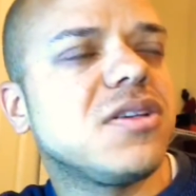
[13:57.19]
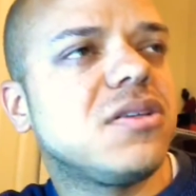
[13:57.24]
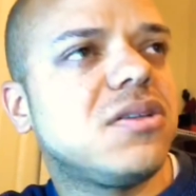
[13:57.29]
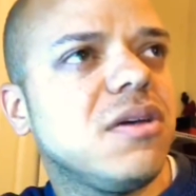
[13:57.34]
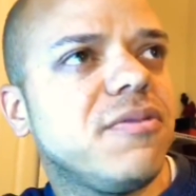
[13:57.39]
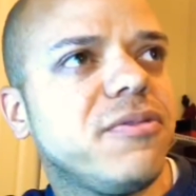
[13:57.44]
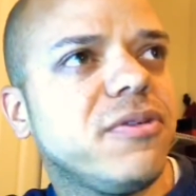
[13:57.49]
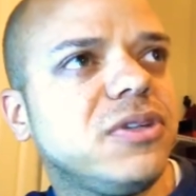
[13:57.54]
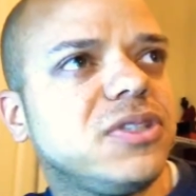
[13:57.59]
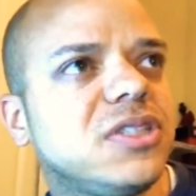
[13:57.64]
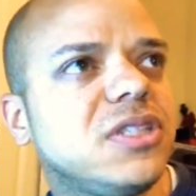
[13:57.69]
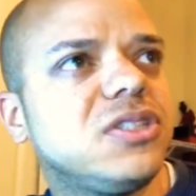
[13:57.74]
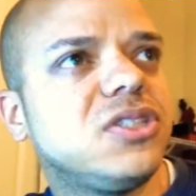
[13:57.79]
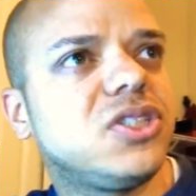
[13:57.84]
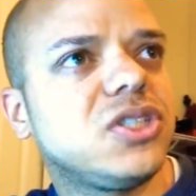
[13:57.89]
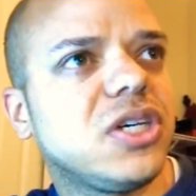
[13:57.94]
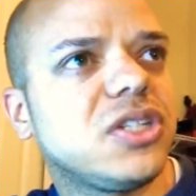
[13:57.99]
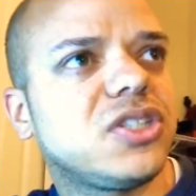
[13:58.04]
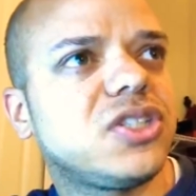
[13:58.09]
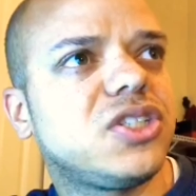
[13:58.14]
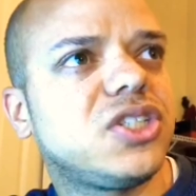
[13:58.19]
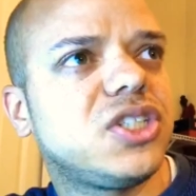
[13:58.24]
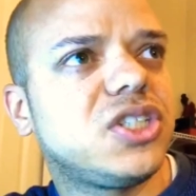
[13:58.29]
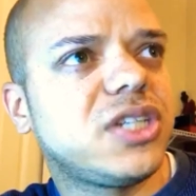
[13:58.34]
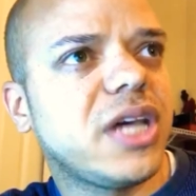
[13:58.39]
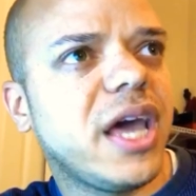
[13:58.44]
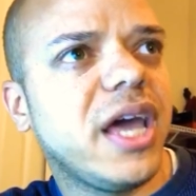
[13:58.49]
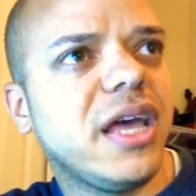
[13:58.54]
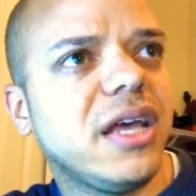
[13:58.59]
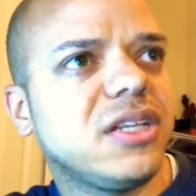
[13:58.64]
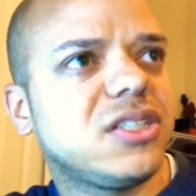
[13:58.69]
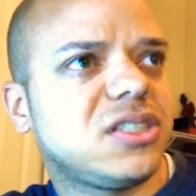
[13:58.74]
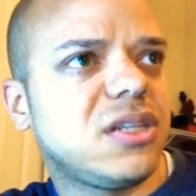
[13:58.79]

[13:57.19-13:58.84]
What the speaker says: a difference in just saying